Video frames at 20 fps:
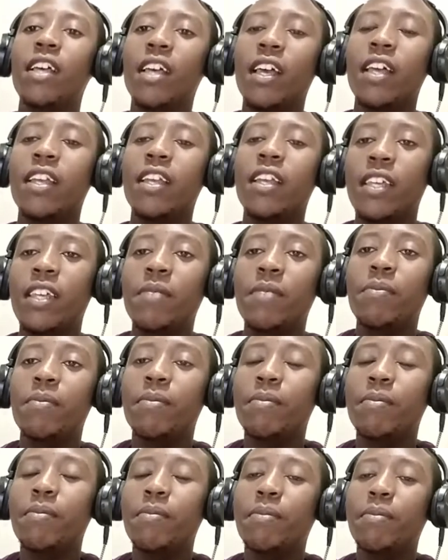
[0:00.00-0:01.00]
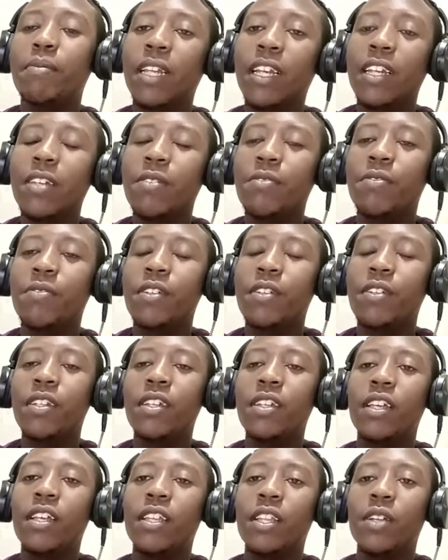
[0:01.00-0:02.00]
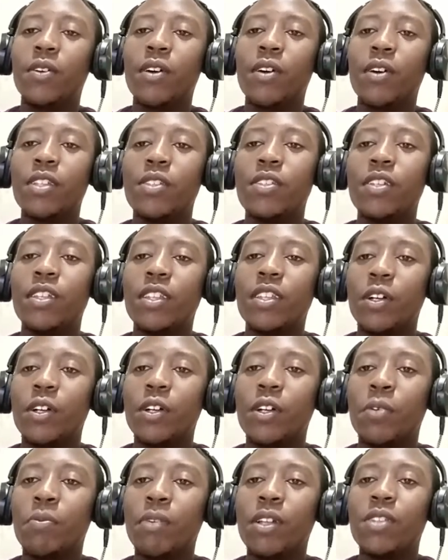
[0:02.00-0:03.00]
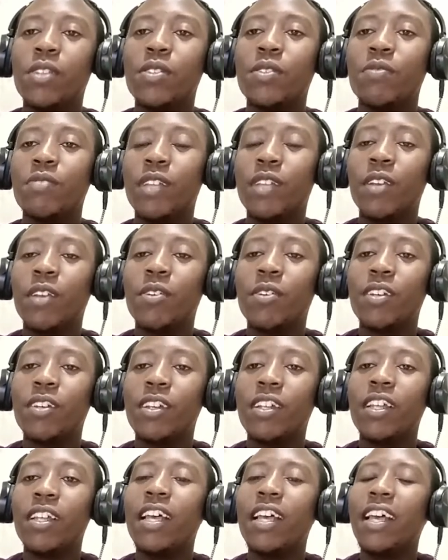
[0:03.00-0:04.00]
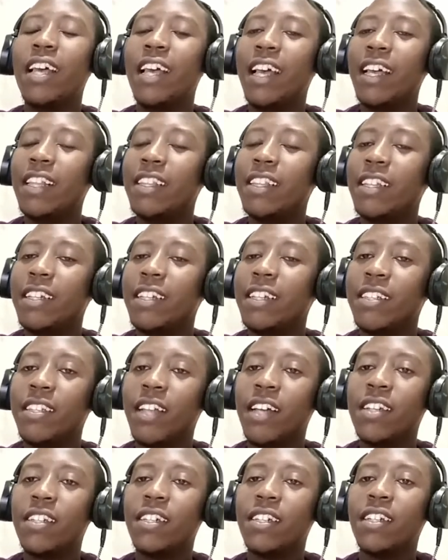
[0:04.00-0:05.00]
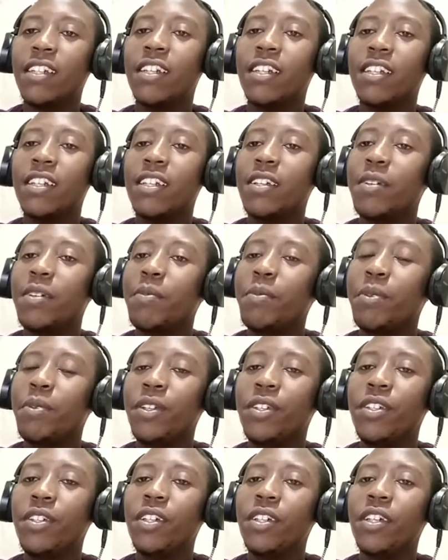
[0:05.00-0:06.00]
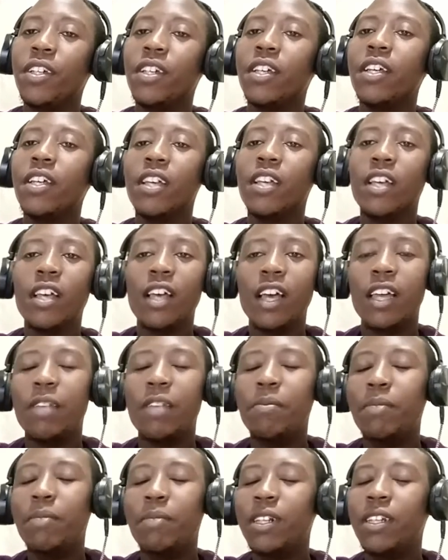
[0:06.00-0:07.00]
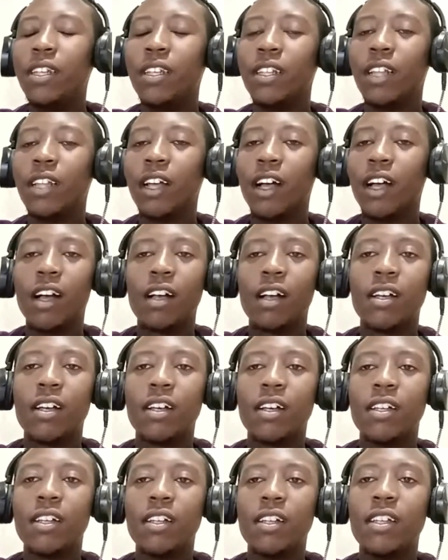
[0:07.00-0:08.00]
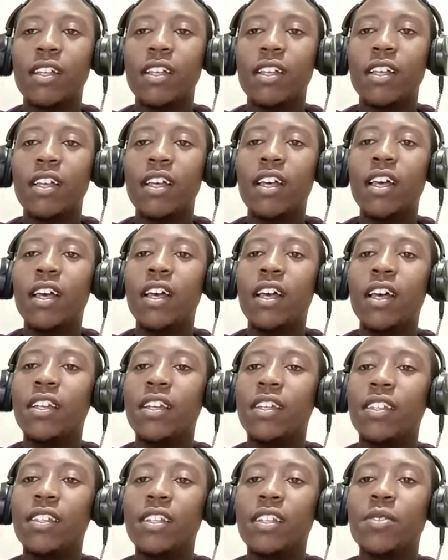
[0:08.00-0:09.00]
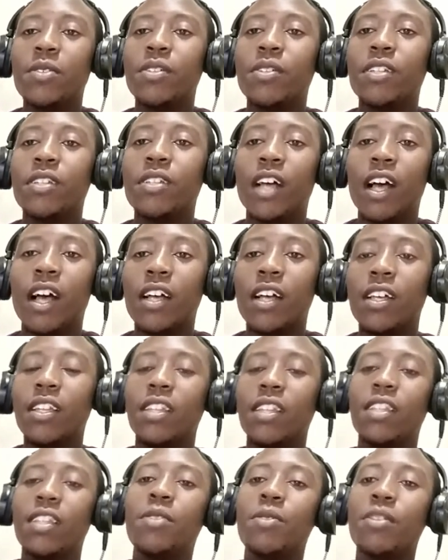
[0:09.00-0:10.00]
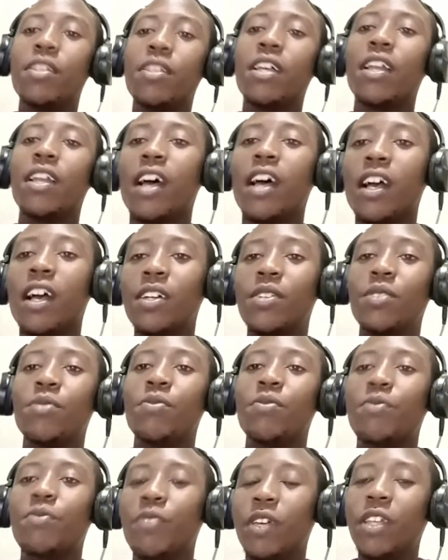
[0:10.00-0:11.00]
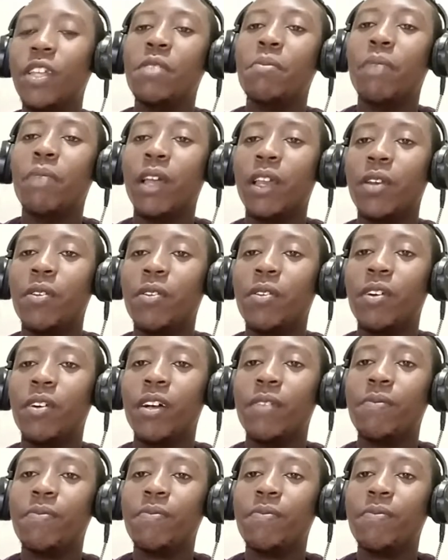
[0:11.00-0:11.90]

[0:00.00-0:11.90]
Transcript: and him believed in the words, in the commands of the Lord, and they started preaching and building the ark. And in this was the ark, this was an act of faith by Noah.